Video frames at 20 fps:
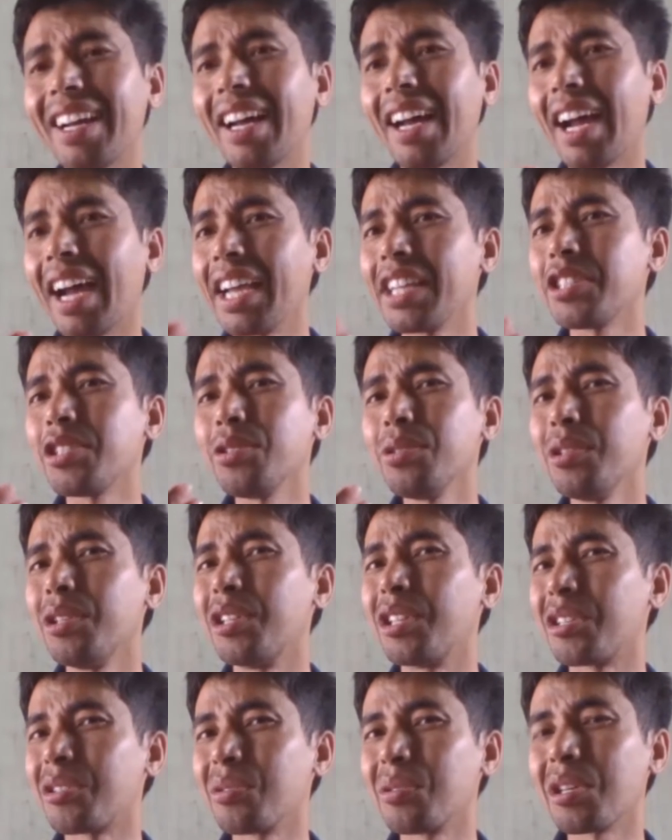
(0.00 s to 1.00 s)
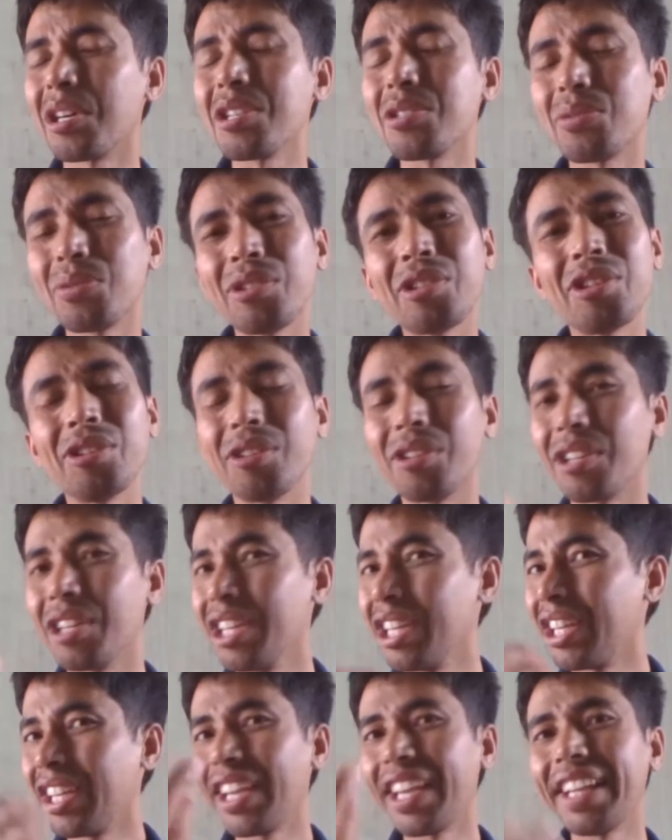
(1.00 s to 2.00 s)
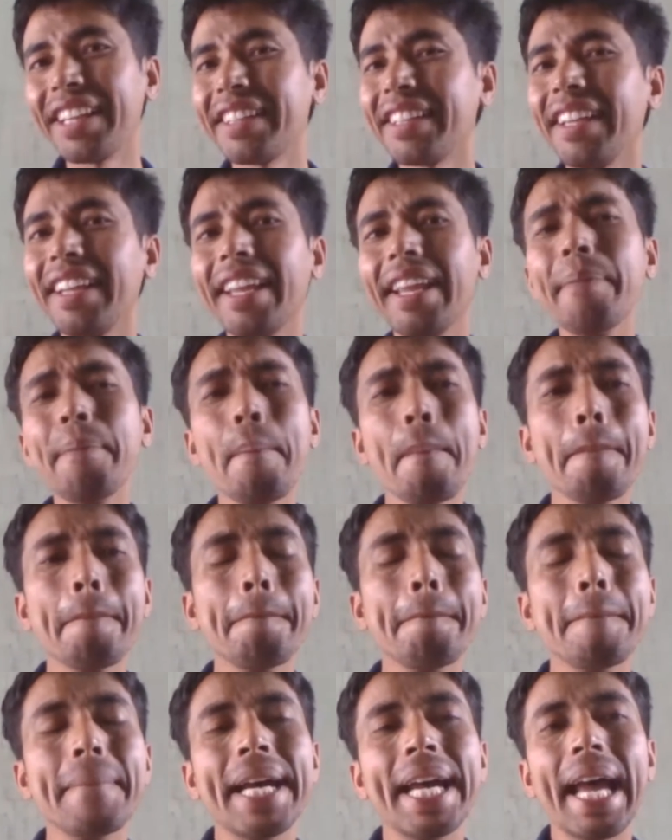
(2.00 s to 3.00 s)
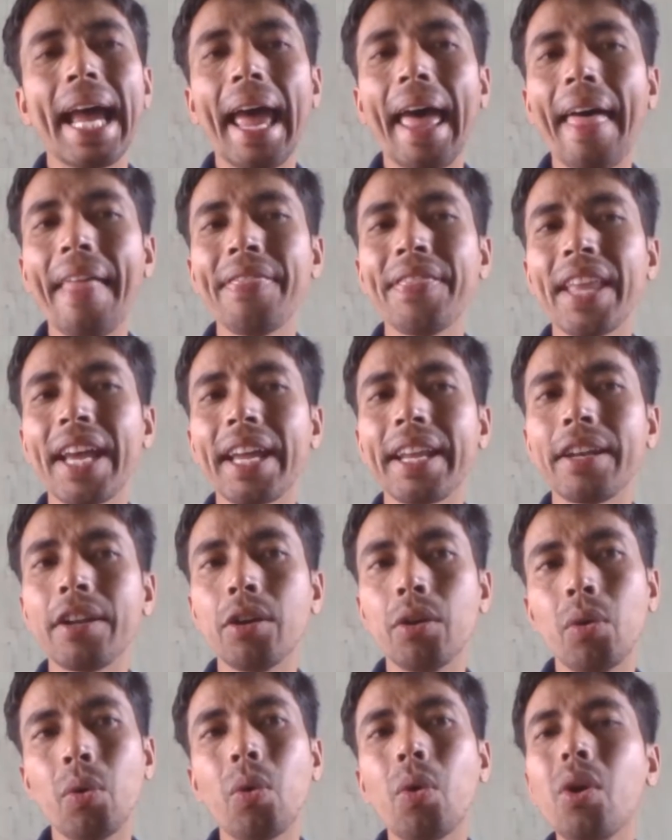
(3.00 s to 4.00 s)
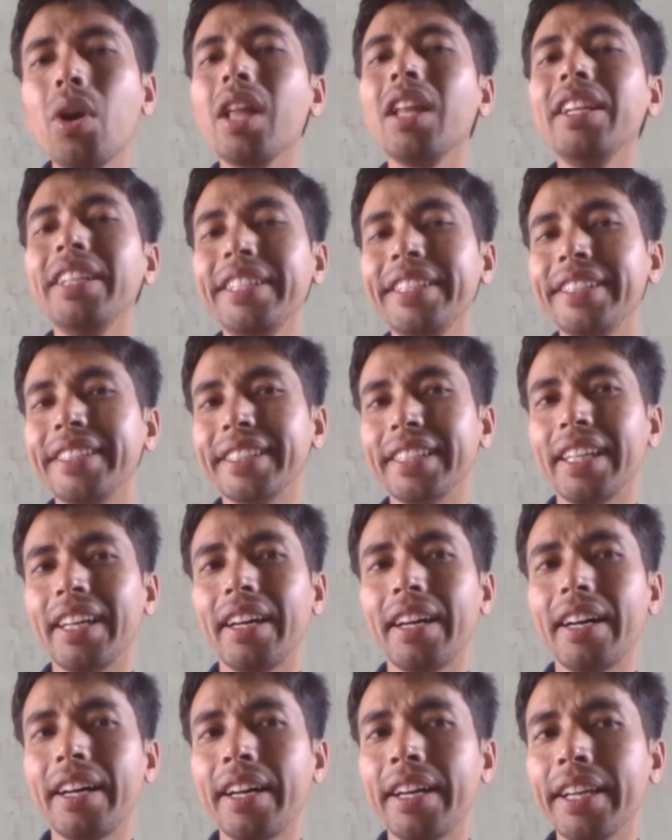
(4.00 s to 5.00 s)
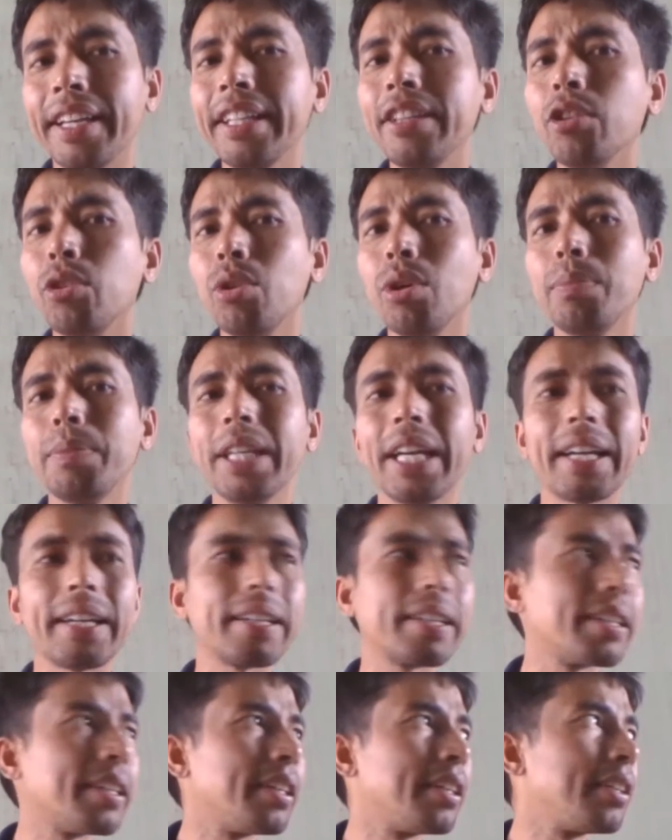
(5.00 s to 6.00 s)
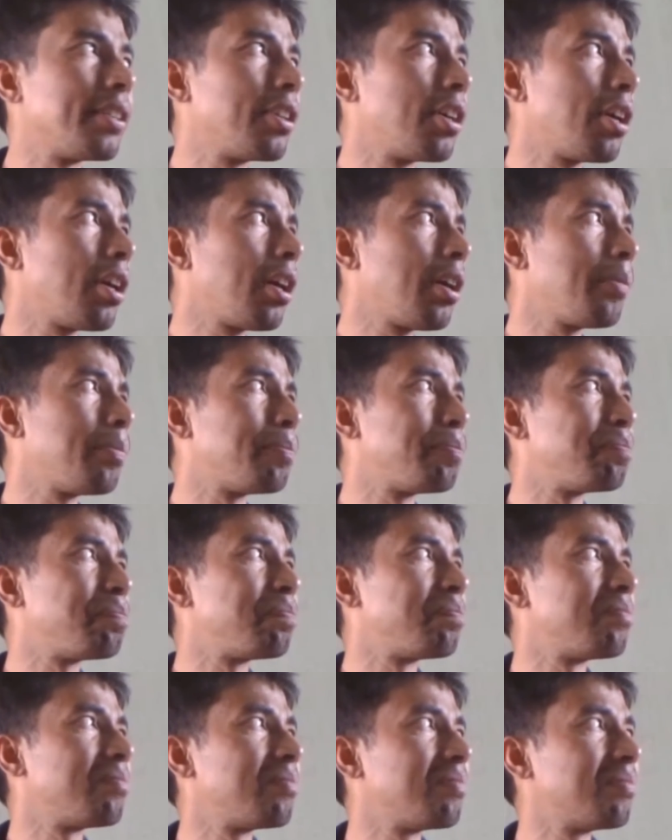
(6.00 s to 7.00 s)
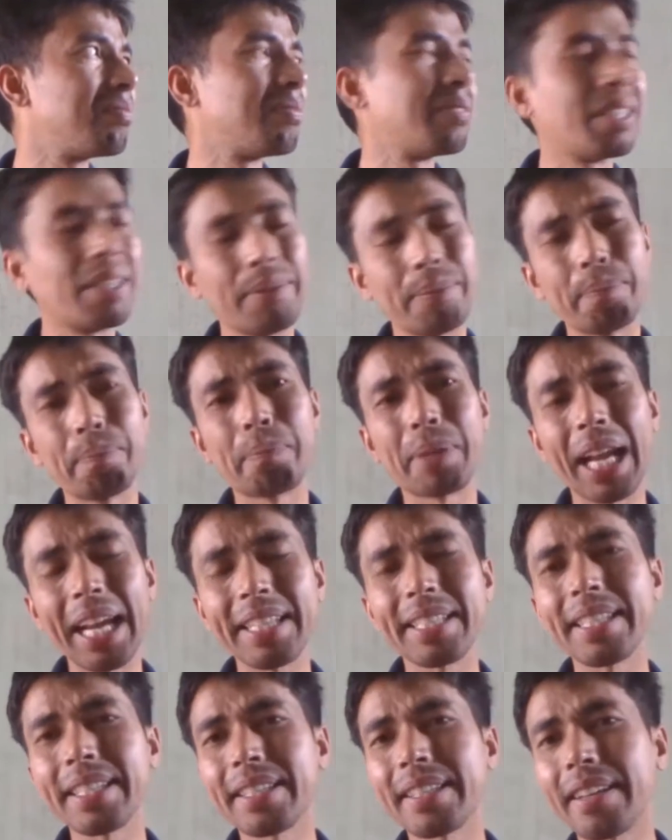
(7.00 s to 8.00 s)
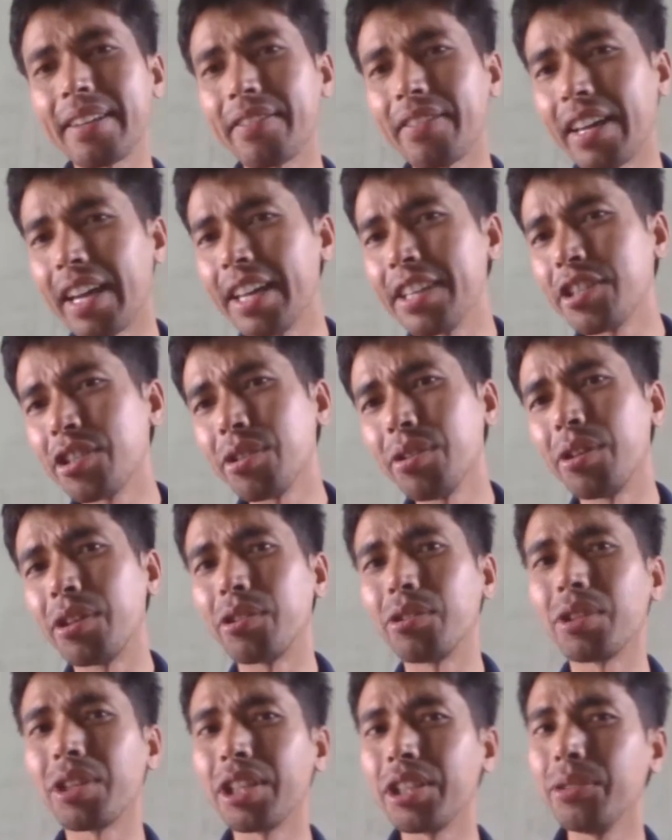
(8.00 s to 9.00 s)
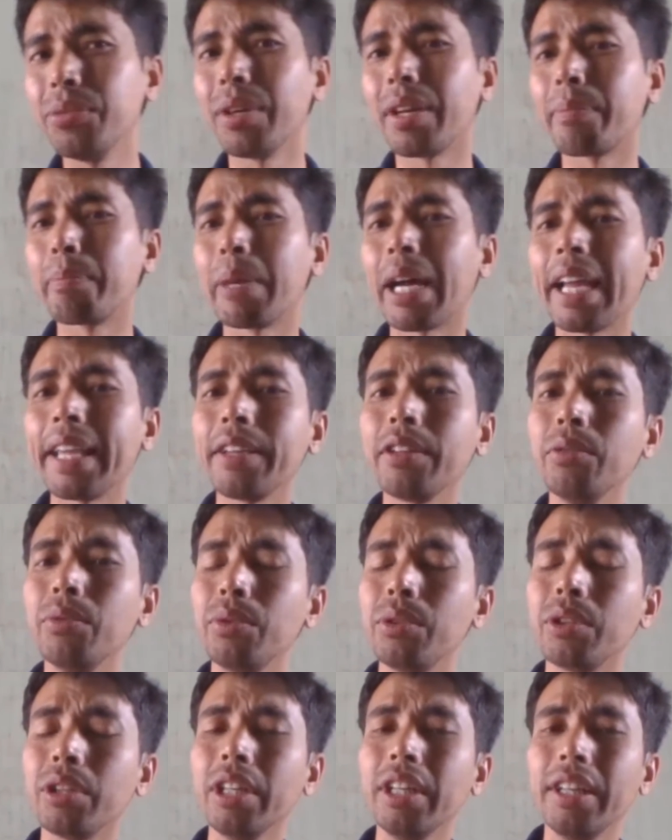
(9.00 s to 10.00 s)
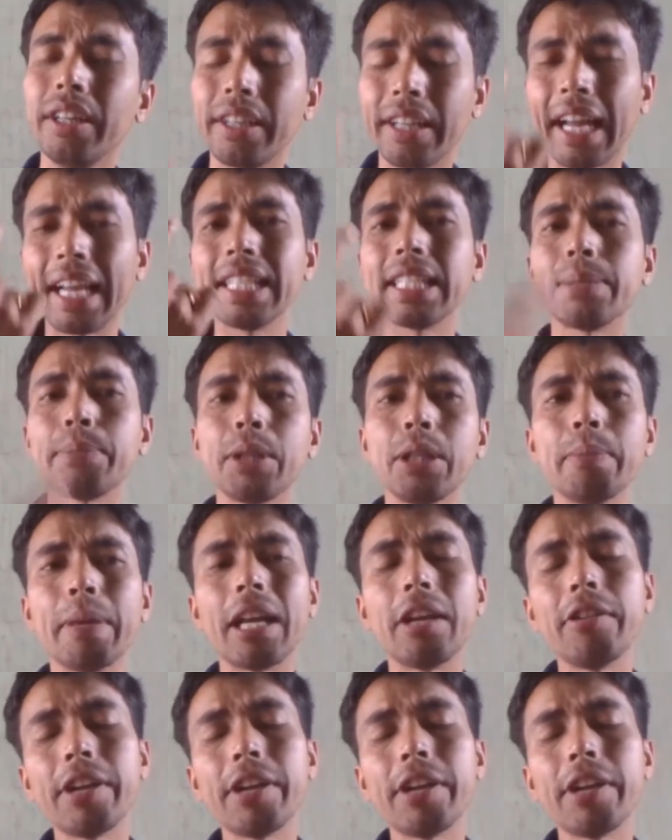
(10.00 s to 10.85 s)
ICO or tokens with your Ethereum and then hodl it in the hope that the prices of ICO or token you are buying would rise up in value